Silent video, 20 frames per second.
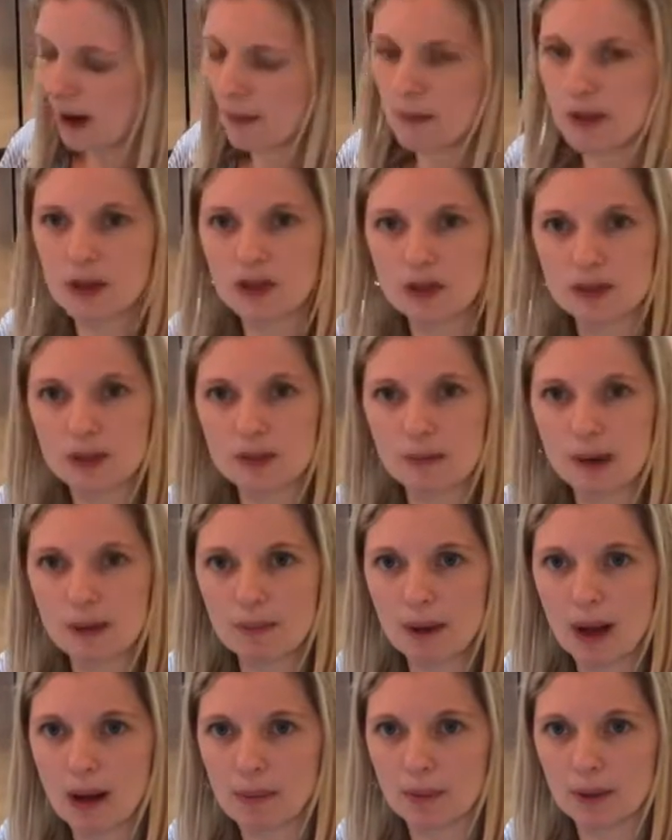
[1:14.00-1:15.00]
Here's my
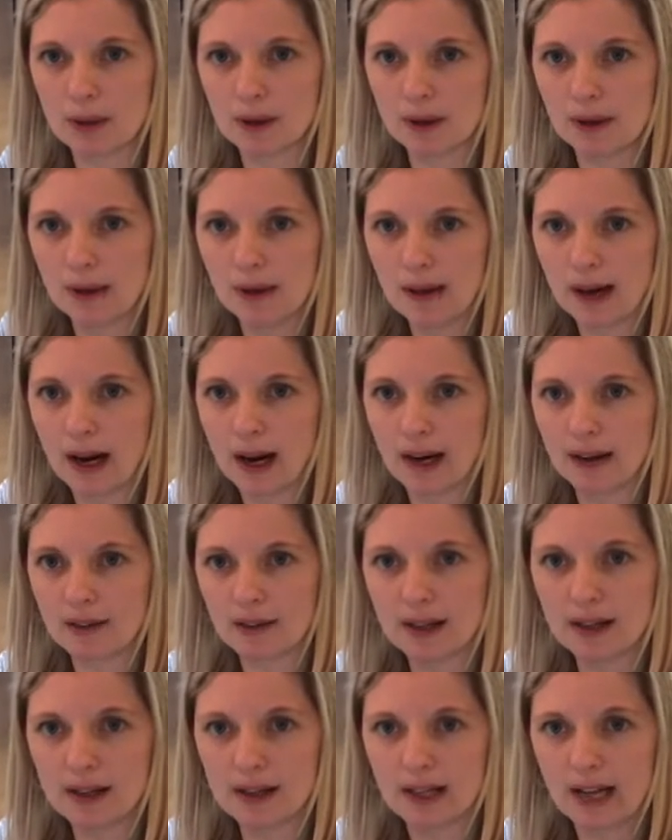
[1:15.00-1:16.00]
pepper. I
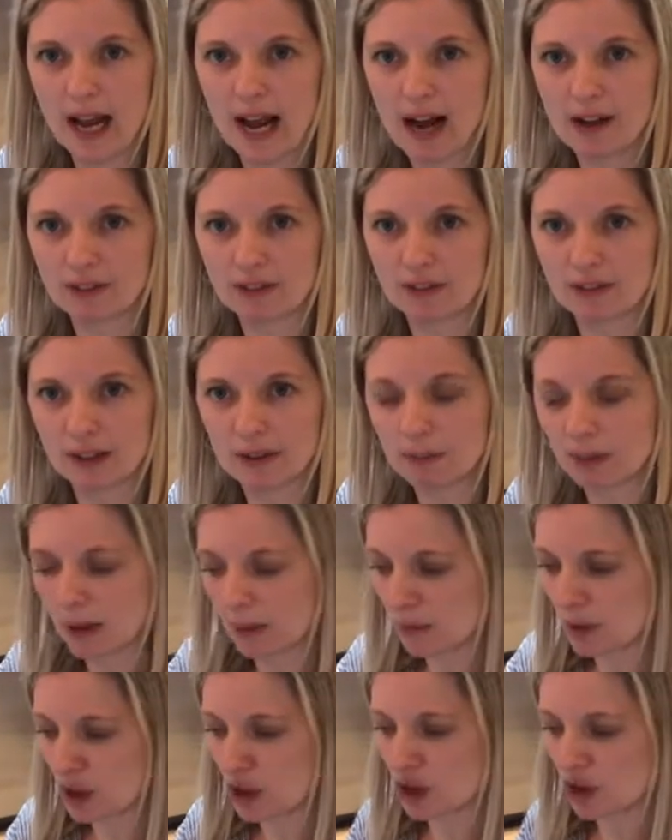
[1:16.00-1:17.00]
already cut half of it, but I'm
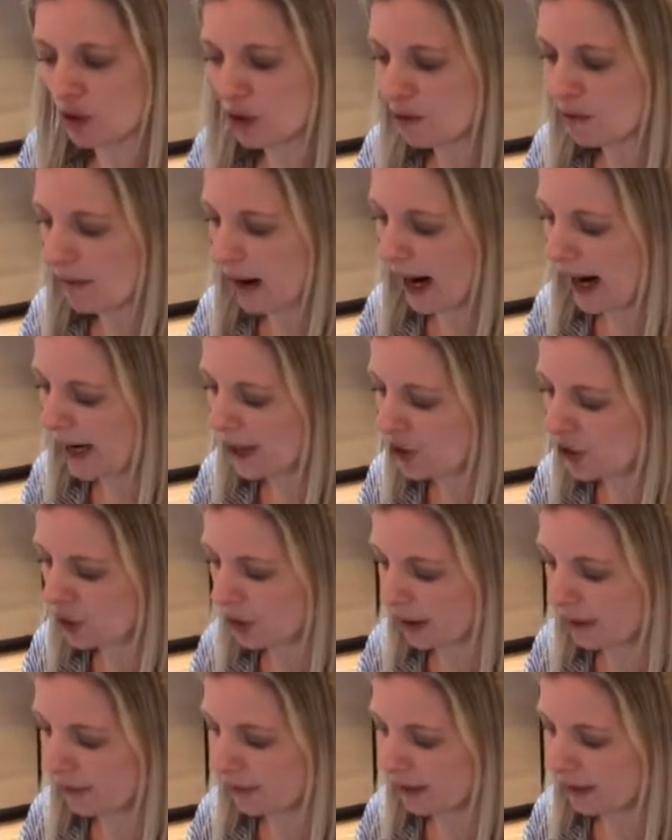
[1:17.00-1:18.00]
going to show you my
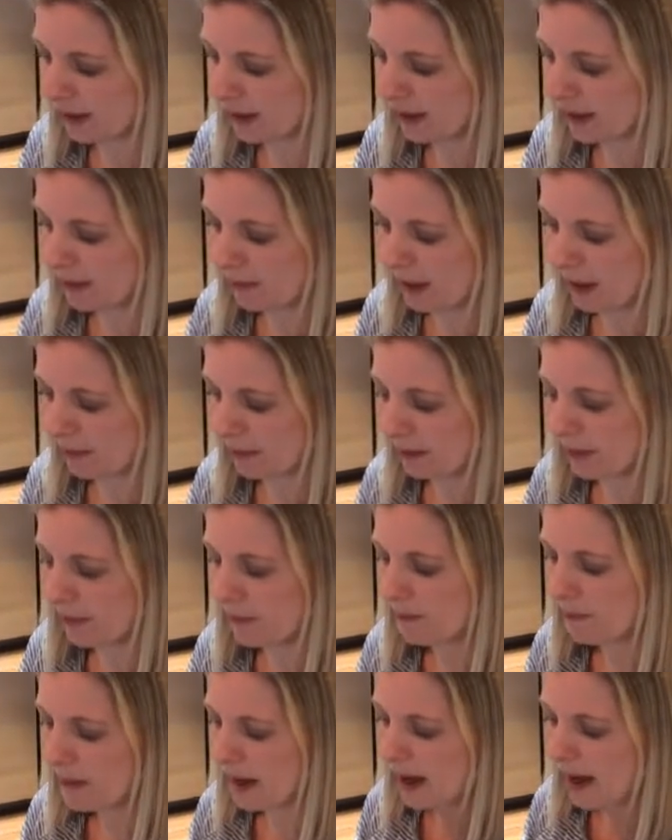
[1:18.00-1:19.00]
trick for cutting a pepper.
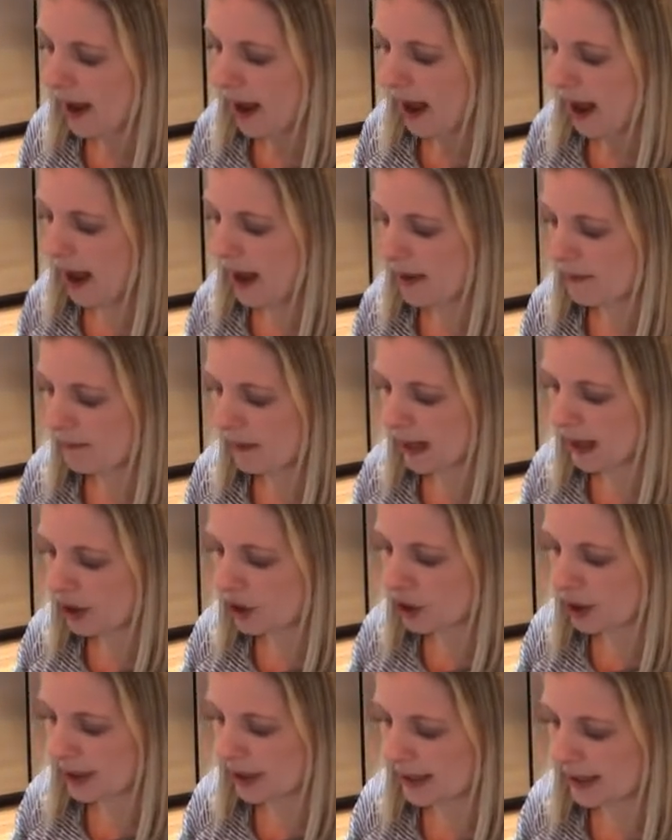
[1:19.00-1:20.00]
And my
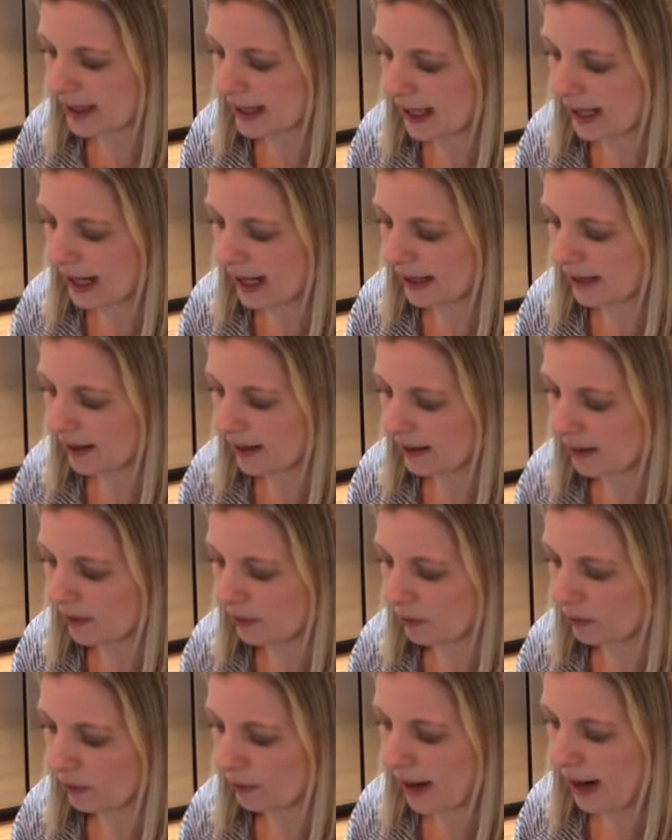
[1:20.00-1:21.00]
trick is that I cut
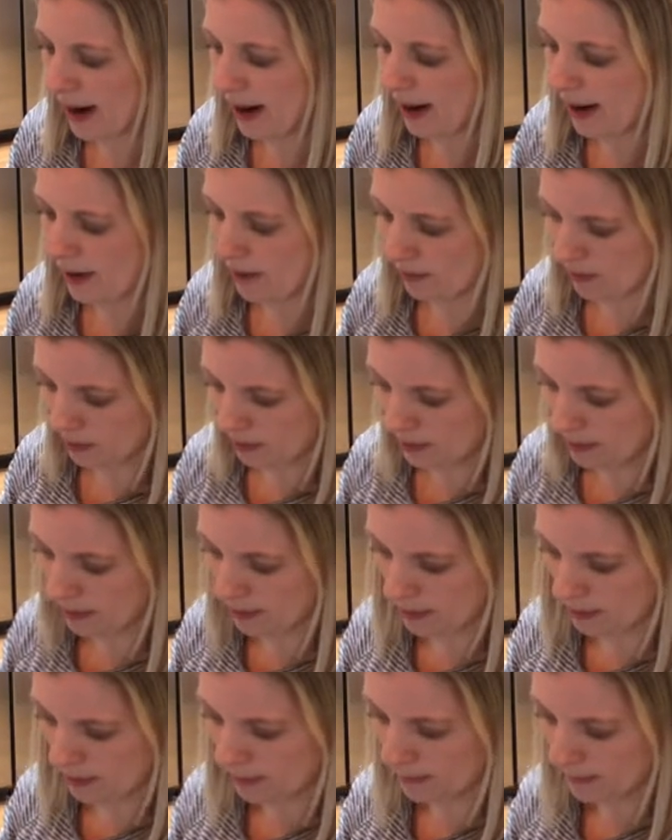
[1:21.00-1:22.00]
around.
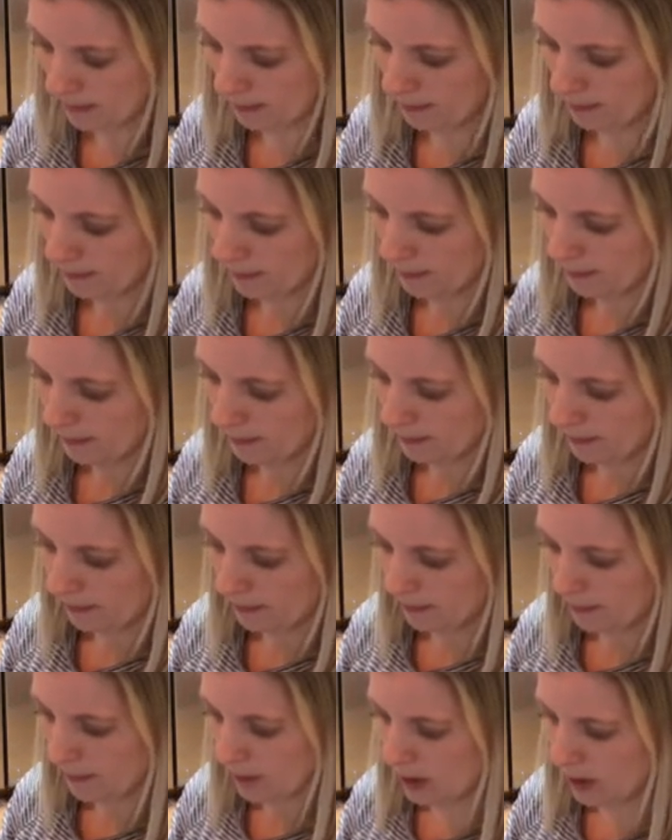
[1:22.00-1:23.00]

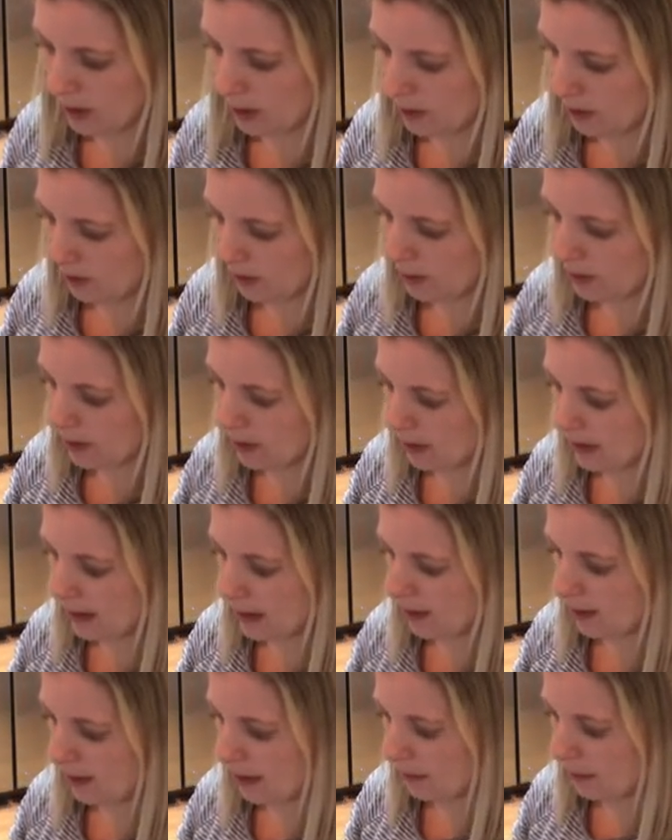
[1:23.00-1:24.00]
So you can see
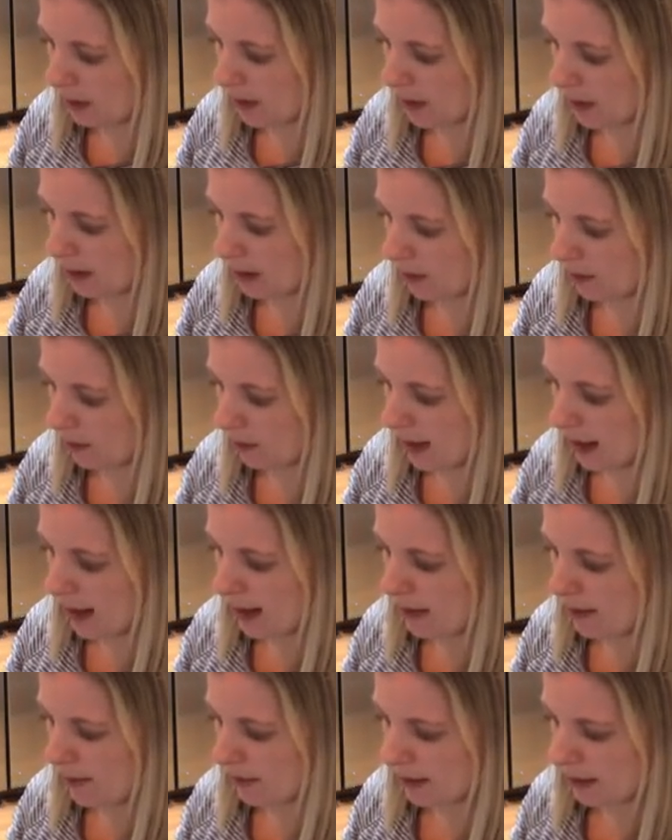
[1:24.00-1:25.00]
here I'm cutting
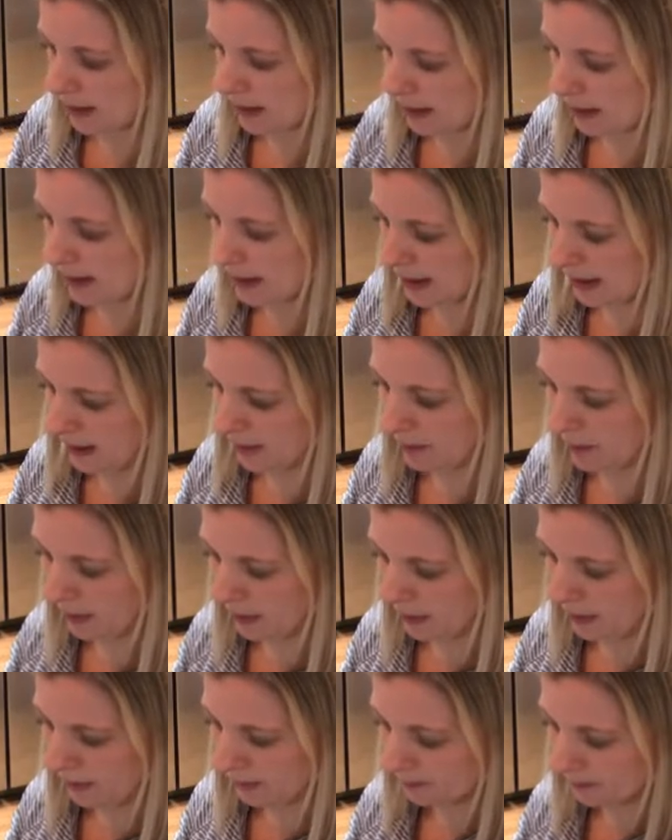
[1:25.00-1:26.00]
around the seed
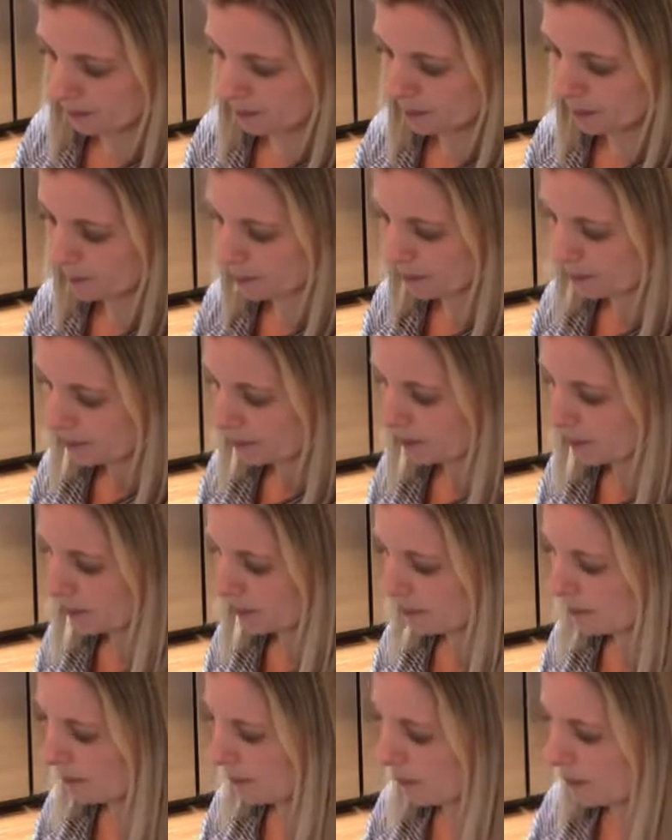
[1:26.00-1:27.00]
part.
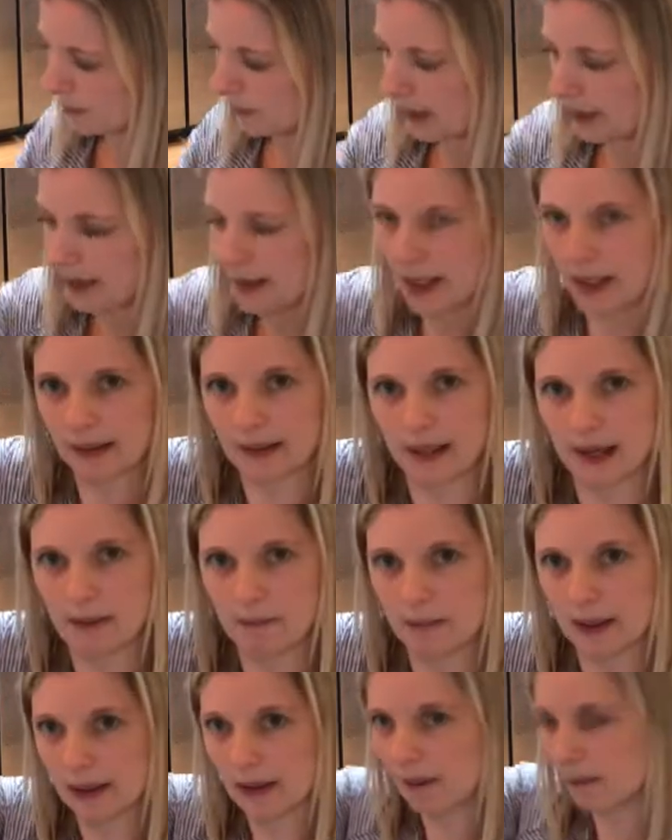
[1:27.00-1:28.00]
I take that
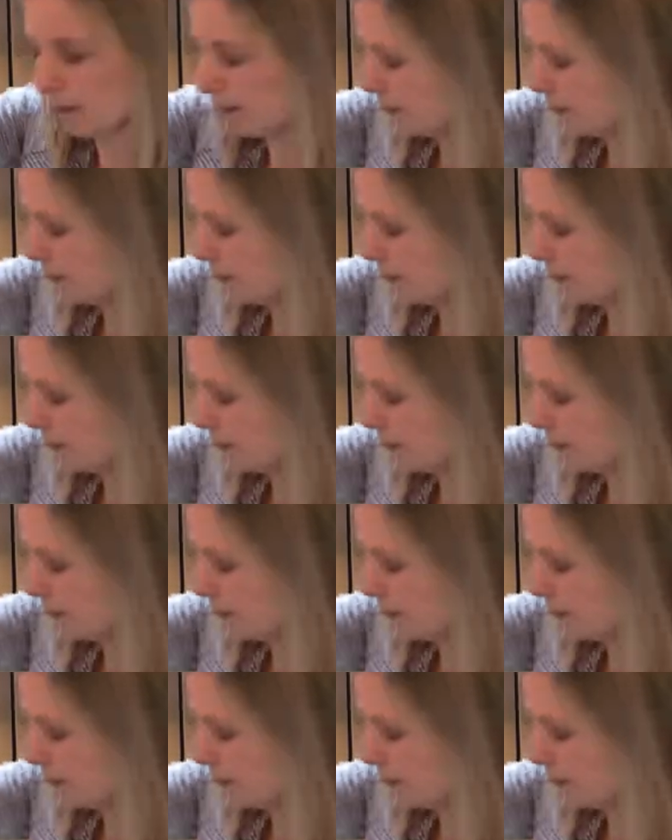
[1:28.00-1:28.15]
middle